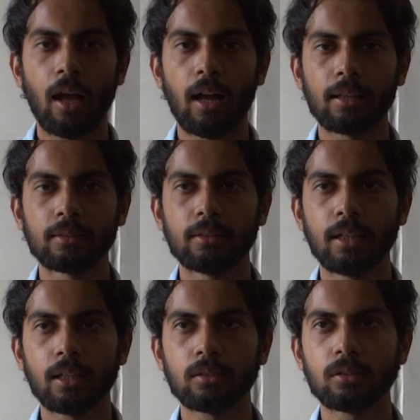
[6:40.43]
And
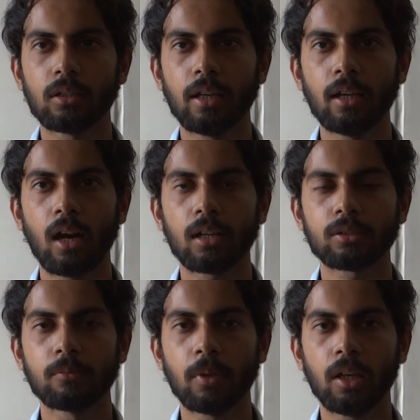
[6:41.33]
then he
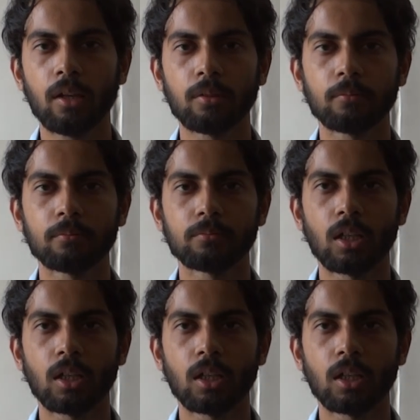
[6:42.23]
asked me